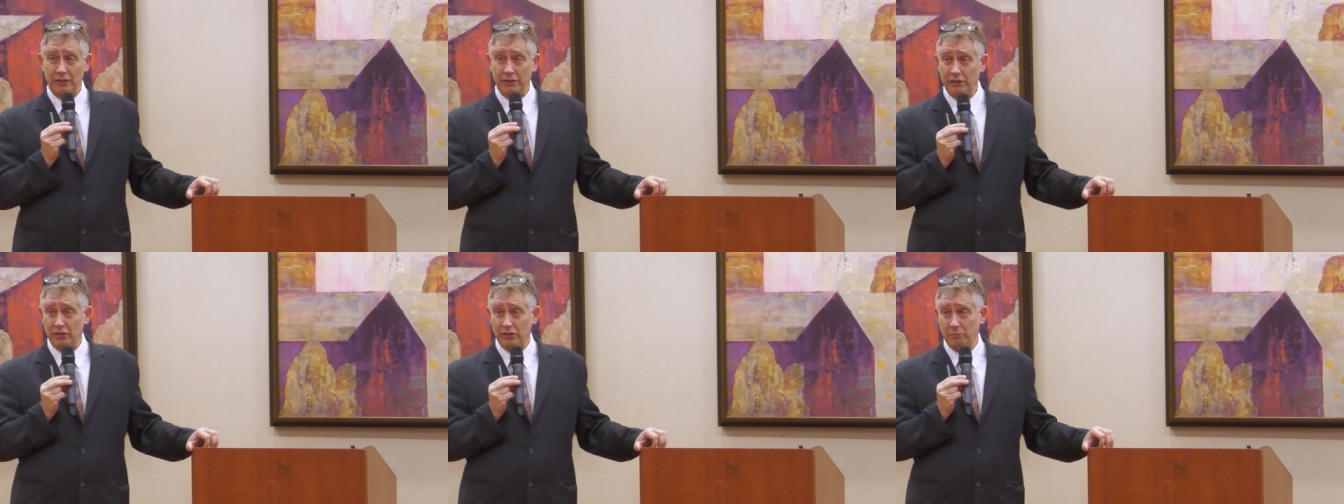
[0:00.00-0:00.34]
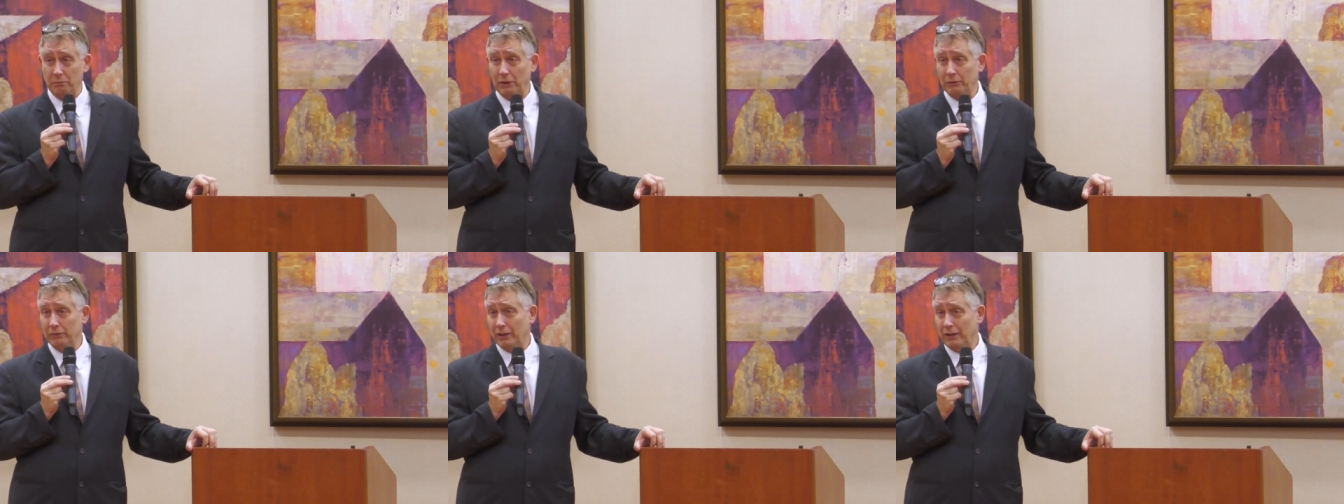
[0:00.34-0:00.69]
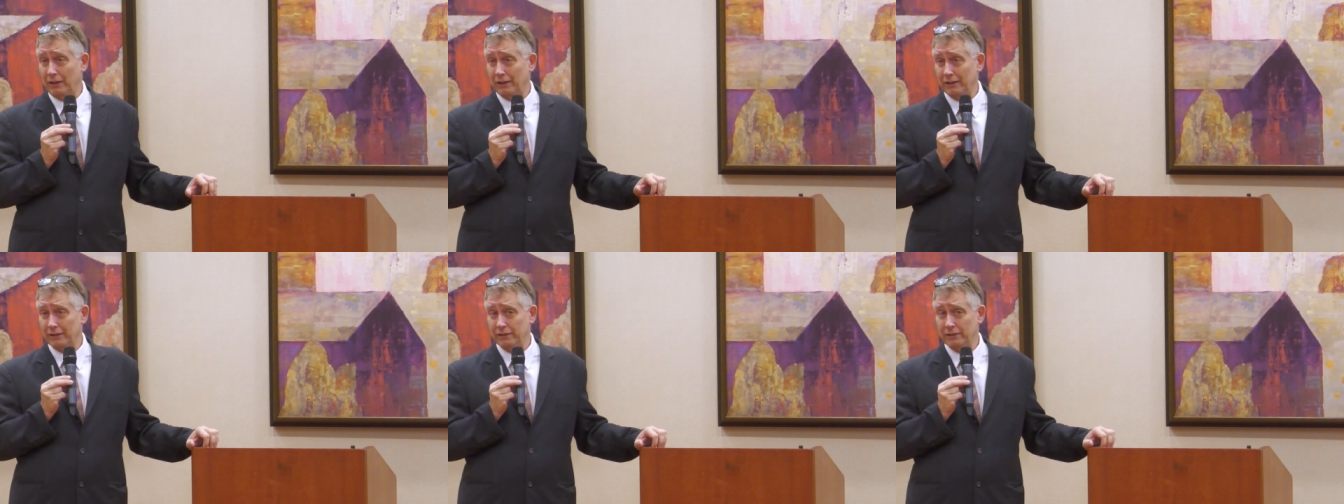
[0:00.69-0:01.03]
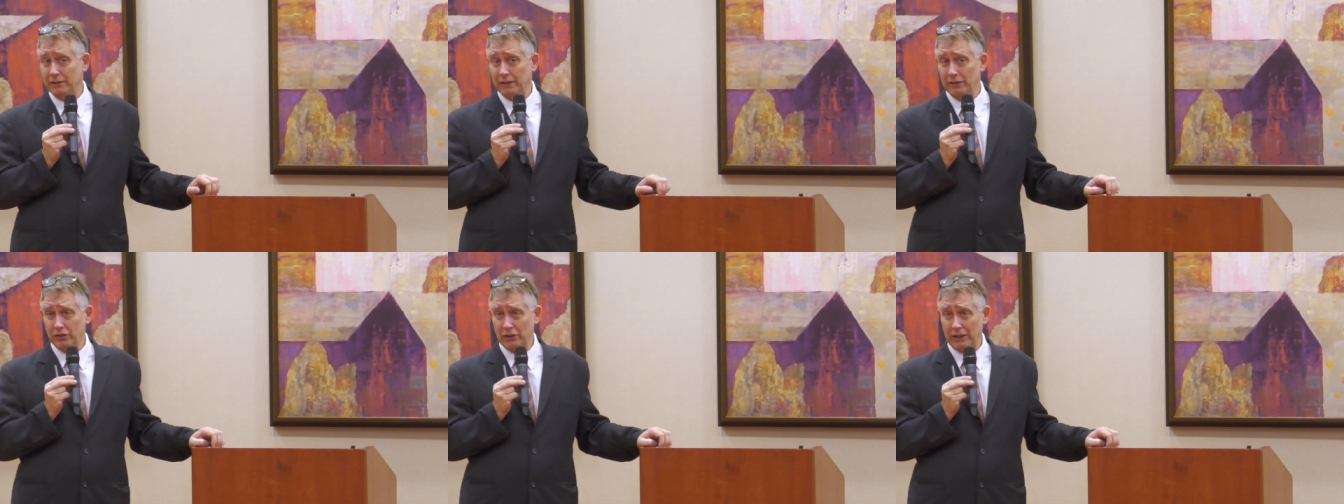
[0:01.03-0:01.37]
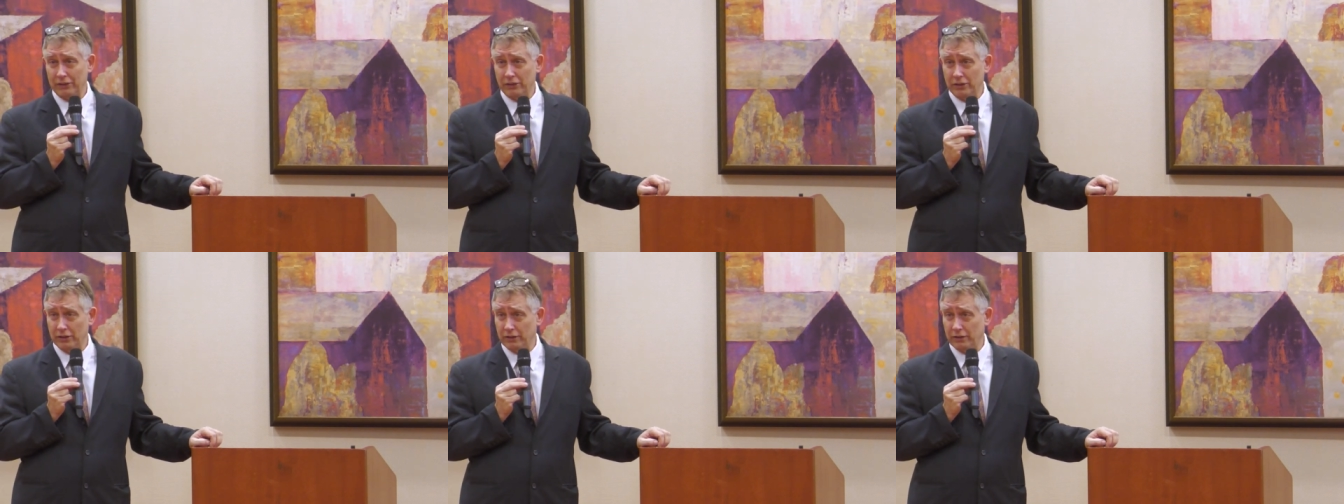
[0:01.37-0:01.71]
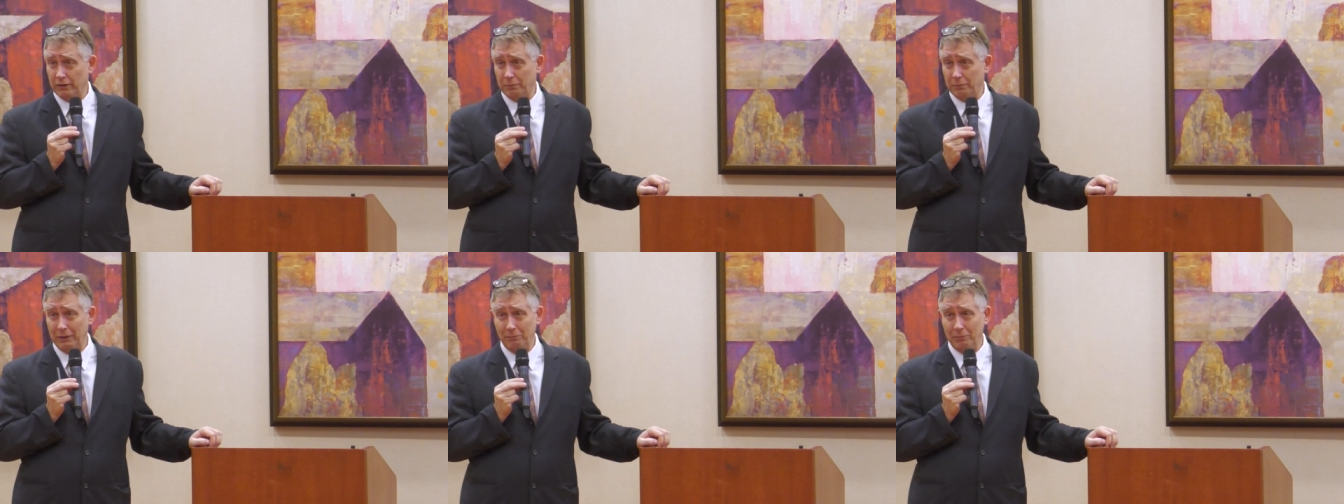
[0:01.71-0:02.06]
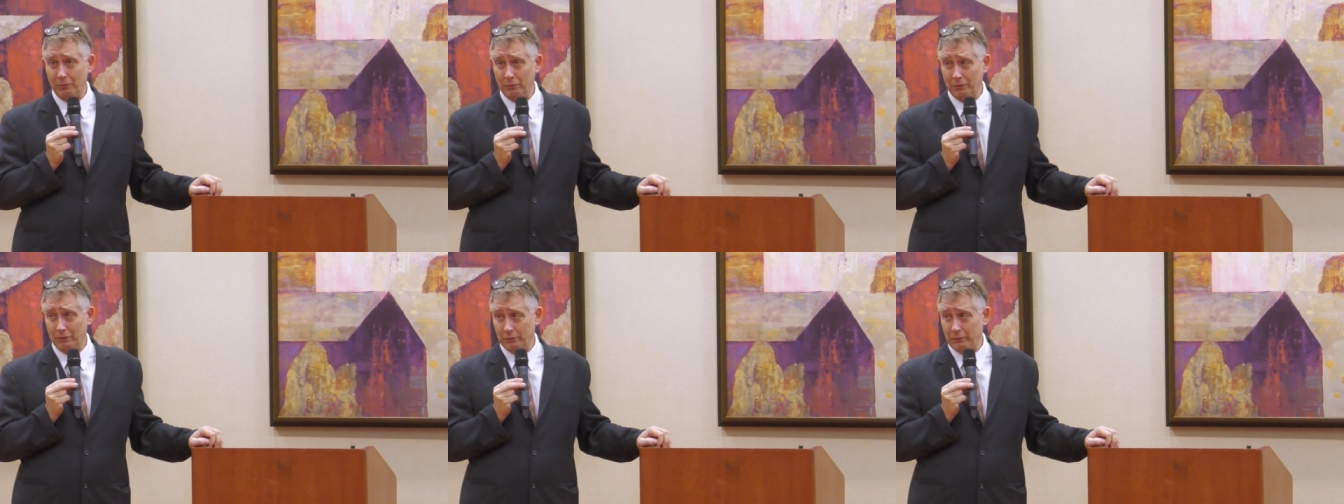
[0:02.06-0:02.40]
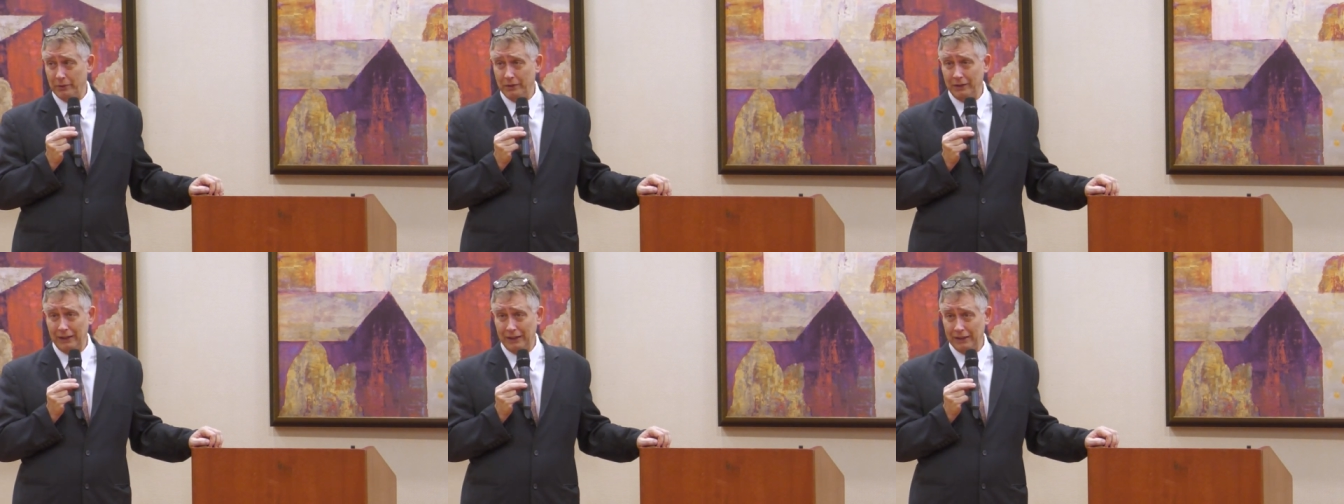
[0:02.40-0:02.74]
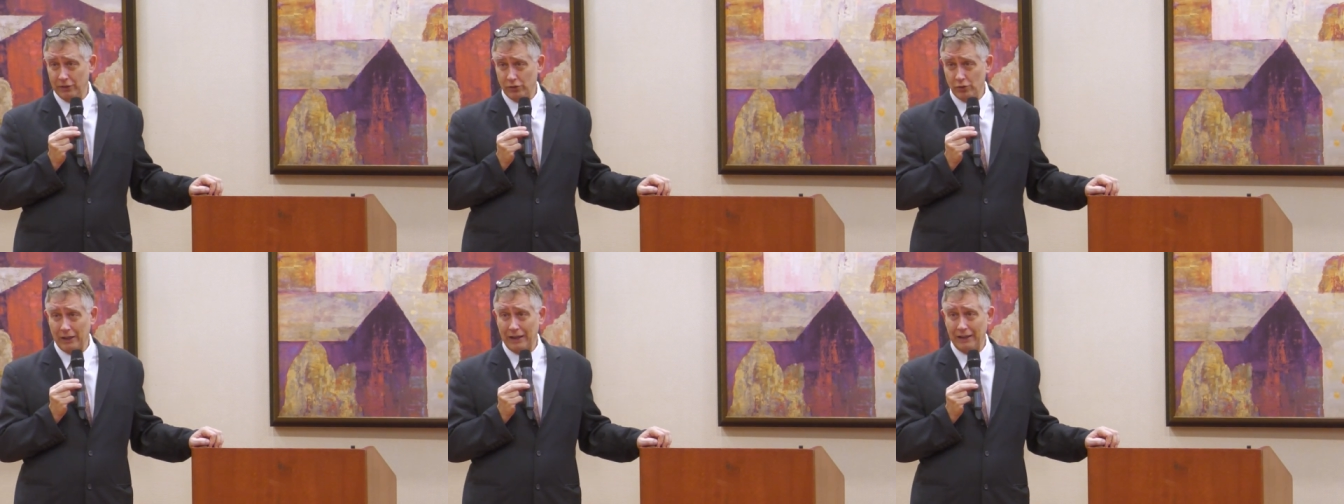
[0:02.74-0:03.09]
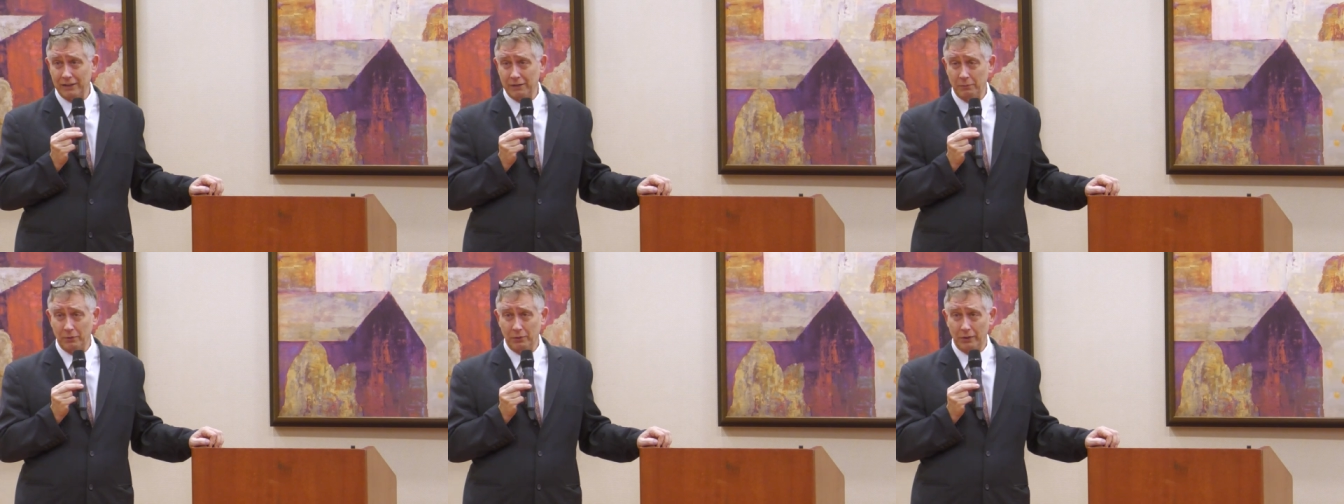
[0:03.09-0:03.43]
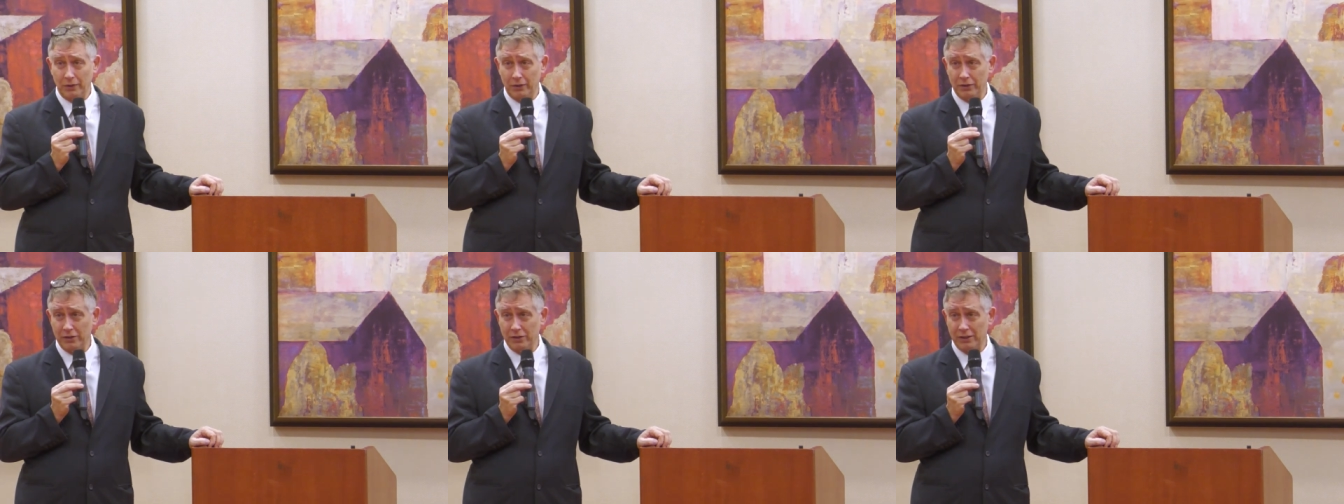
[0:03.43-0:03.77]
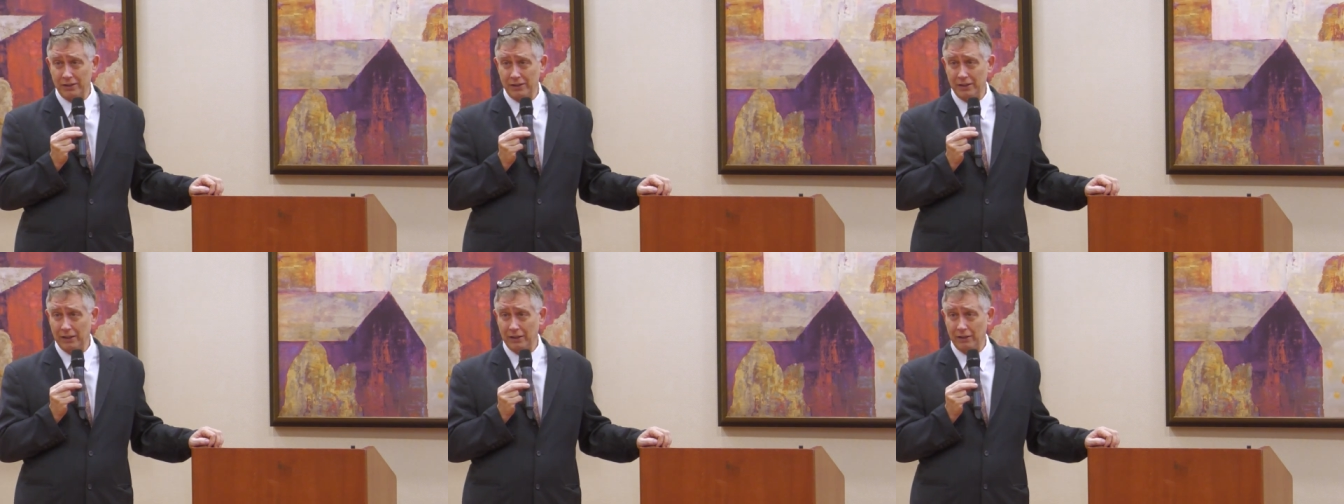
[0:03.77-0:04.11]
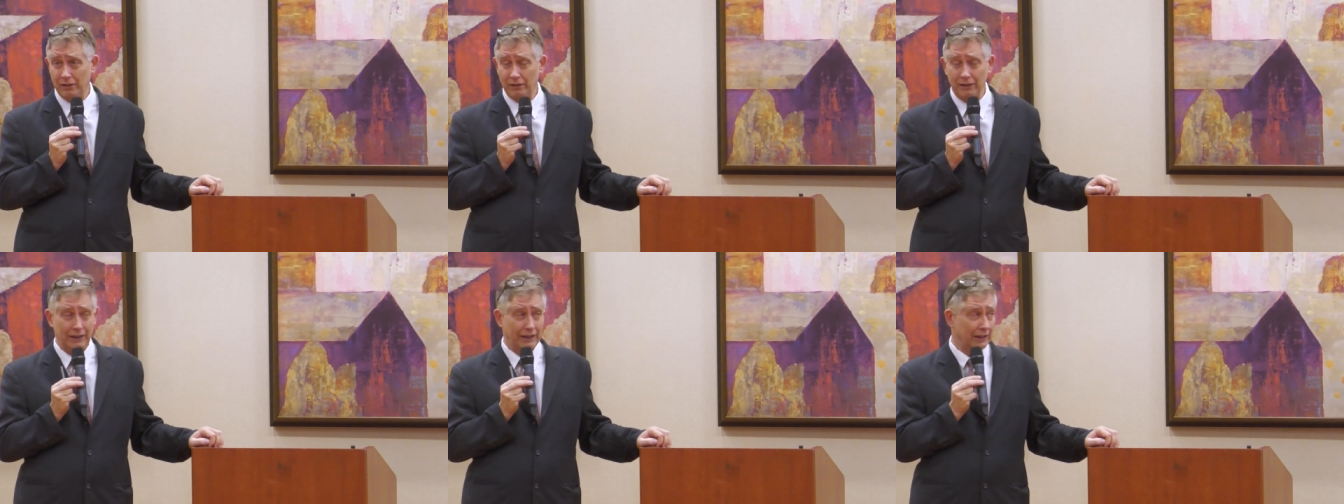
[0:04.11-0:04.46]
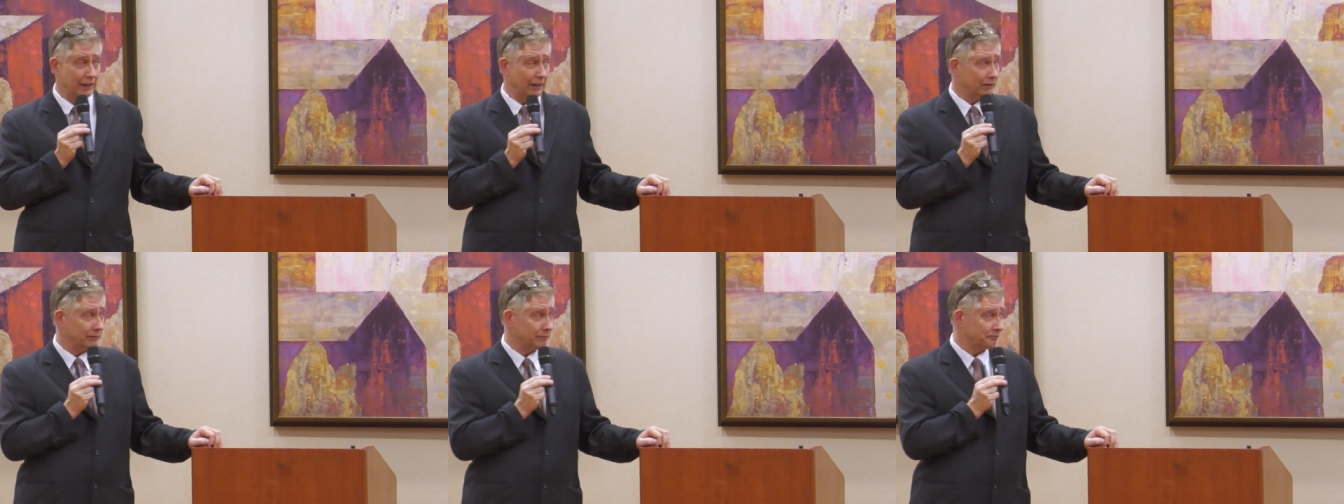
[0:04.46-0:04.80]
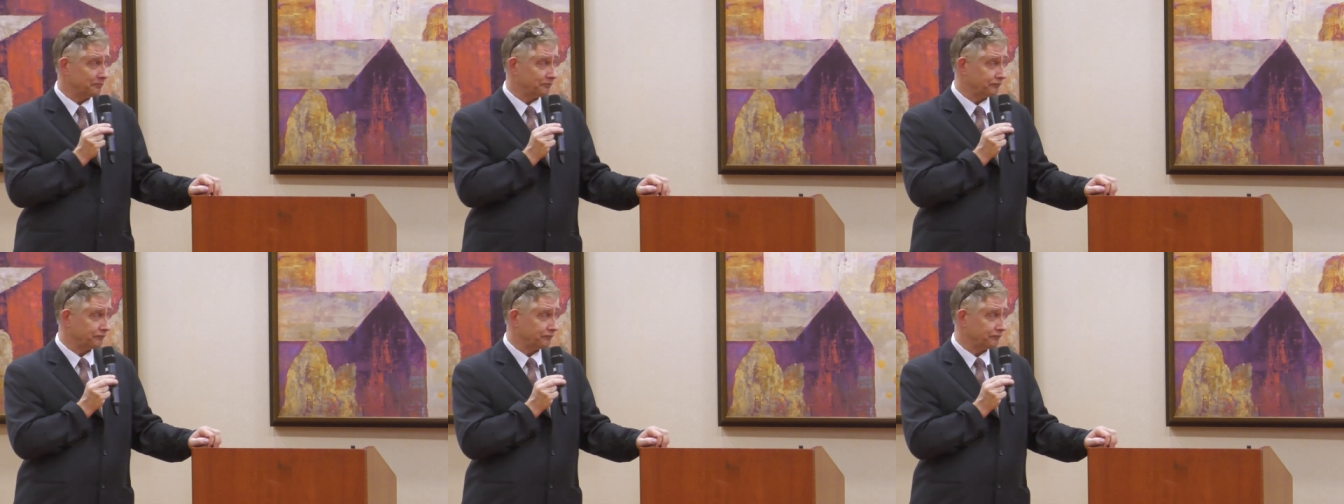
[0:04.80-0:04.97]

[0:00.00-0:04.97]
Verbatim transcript: and there's Botox injections for people with really intractable urgency or leaking.